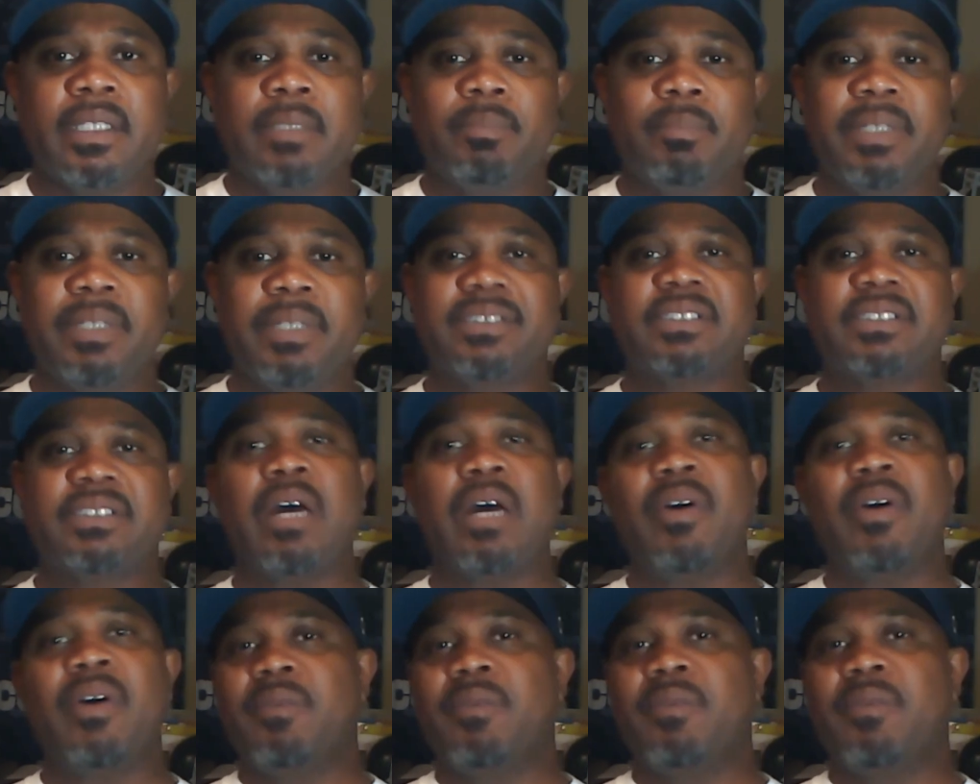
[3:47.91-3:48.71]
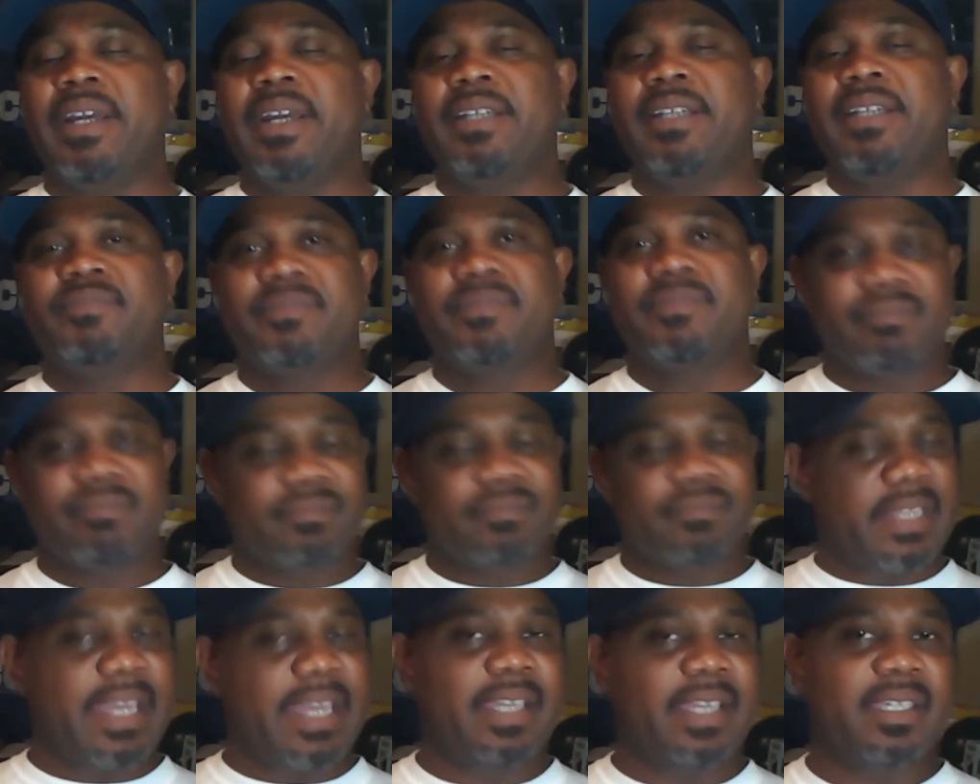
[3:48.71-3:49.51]
But so anyway,
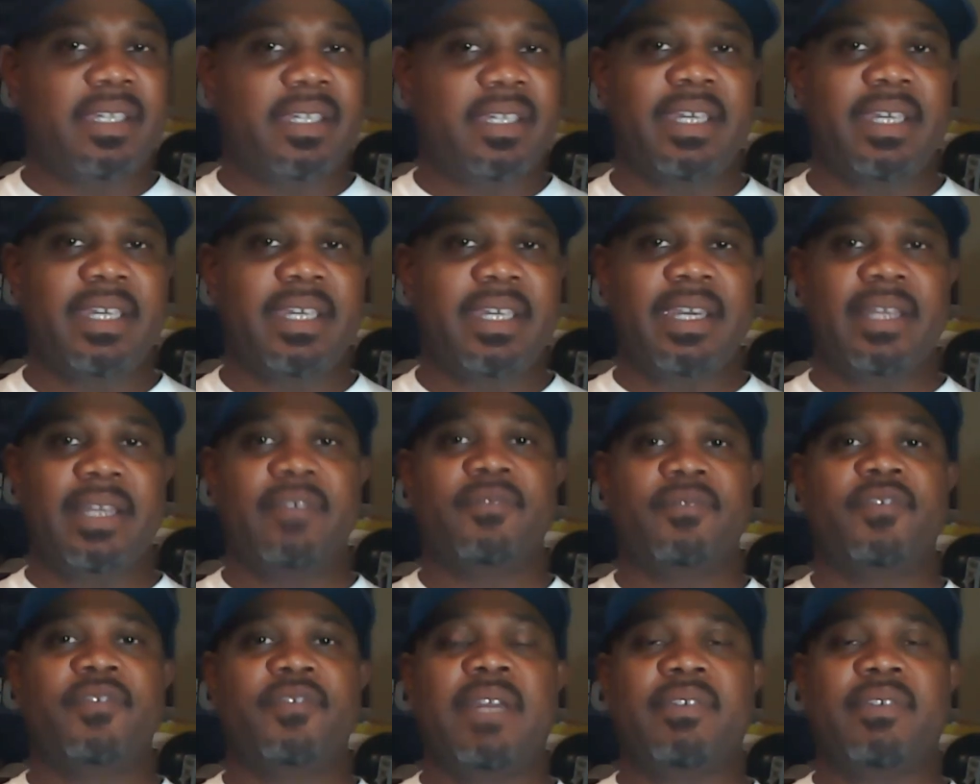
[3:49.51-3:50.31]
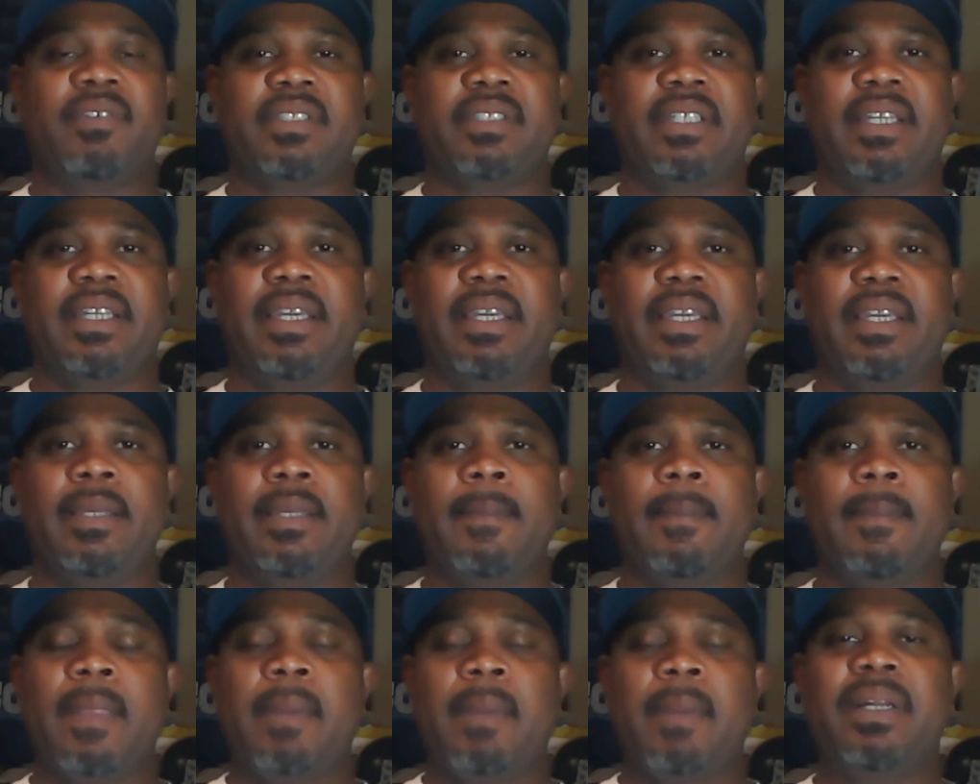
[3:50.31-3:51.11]
thank you again for everything.
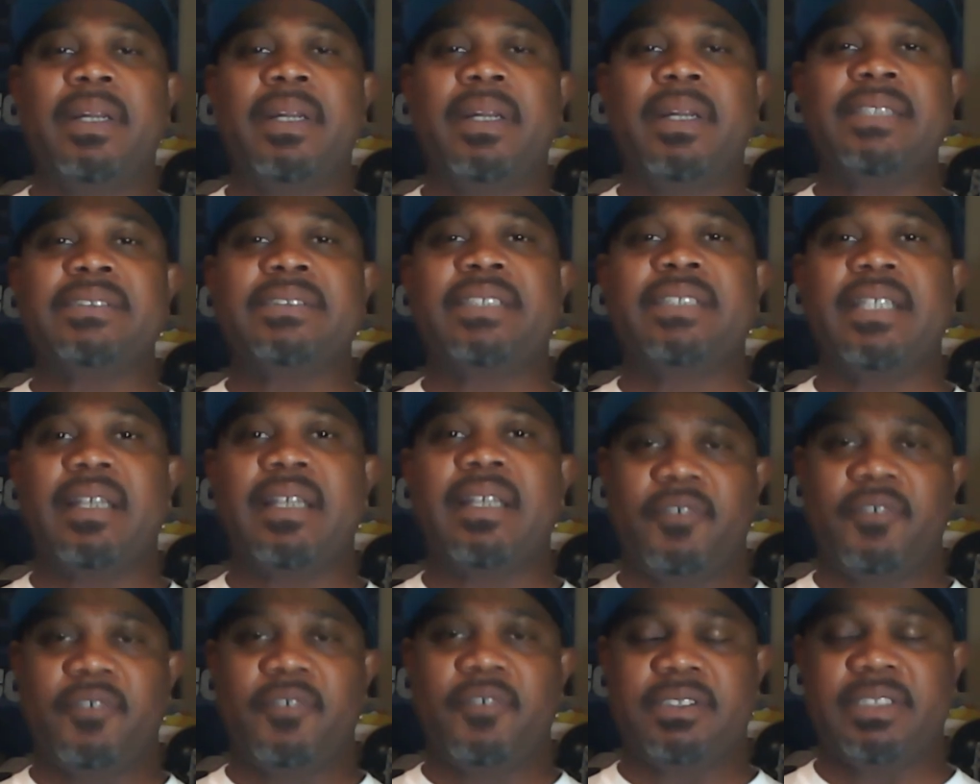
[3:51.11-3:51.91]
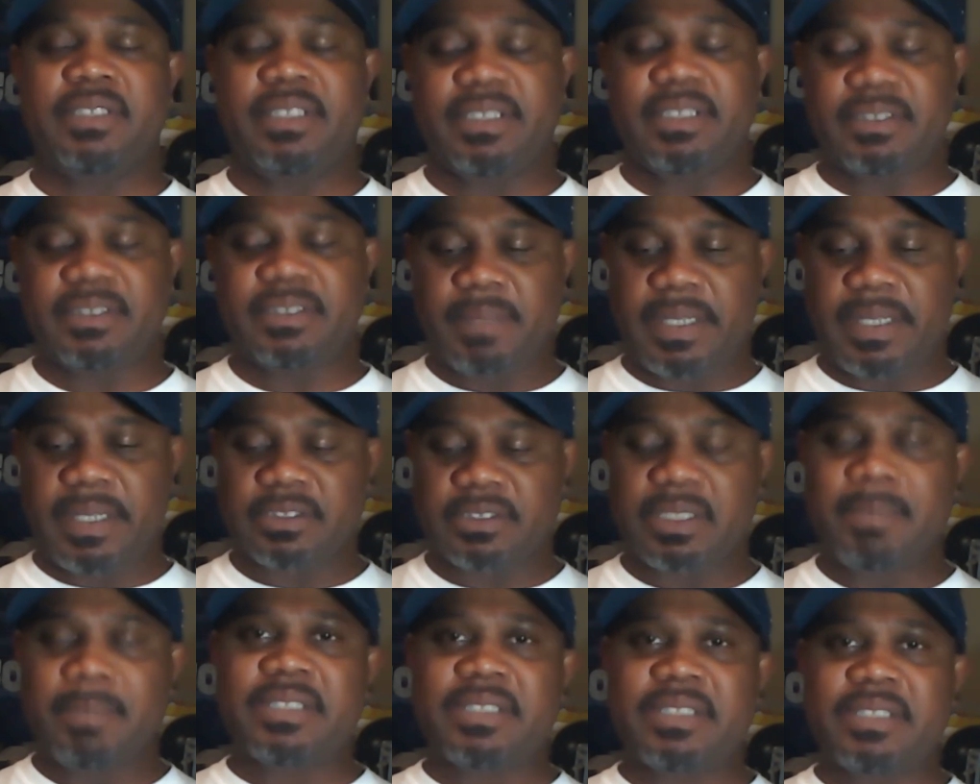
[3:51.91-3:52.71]
But let's get off into this, man.
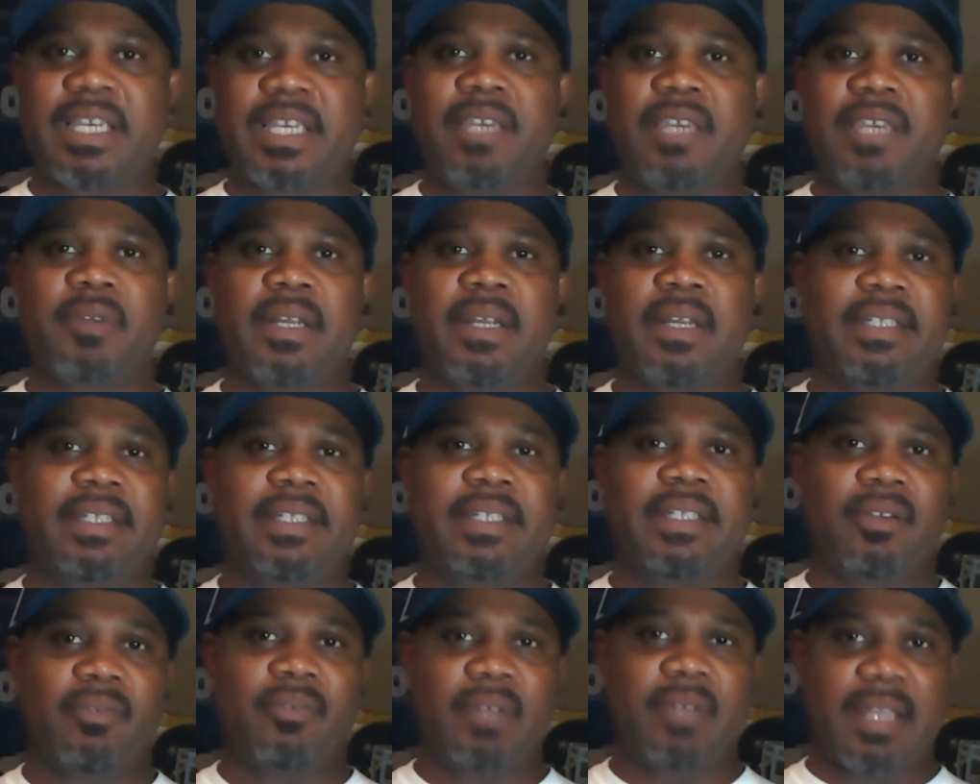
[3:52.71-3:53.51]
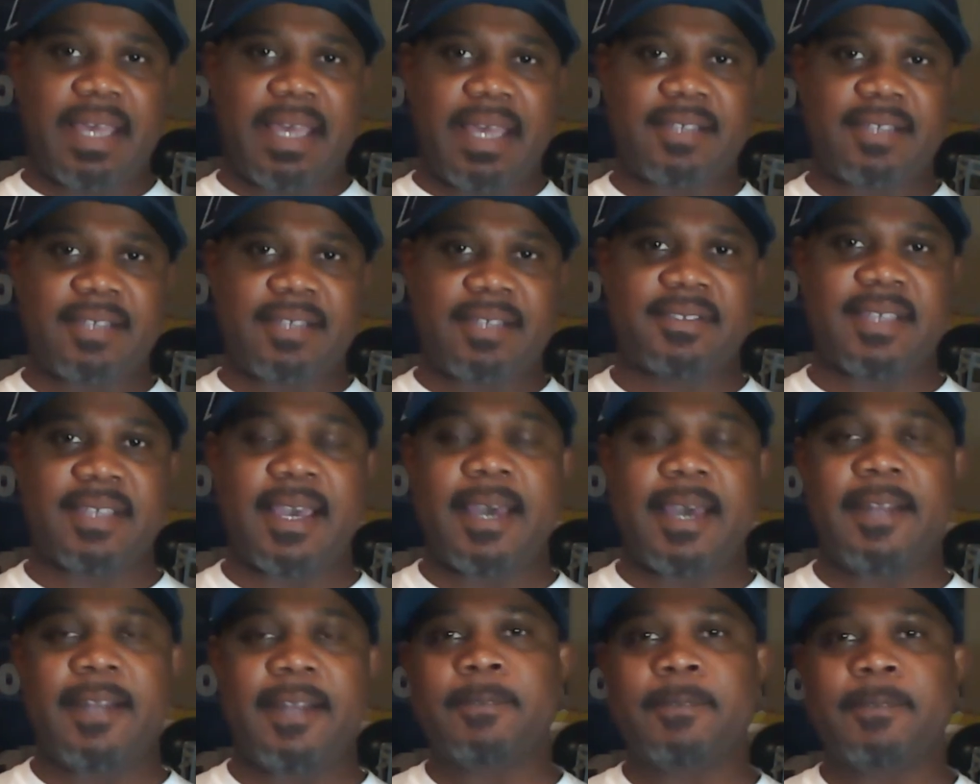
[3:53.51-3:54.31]
So let me tell you what I did on last
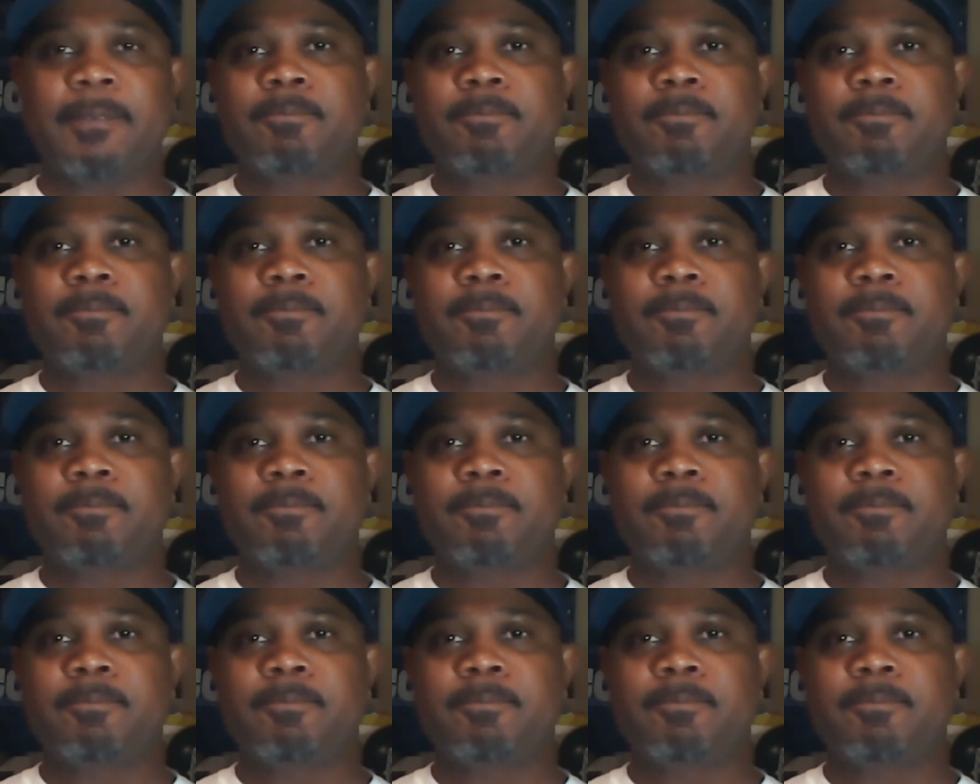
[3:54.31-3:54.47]
Saturday.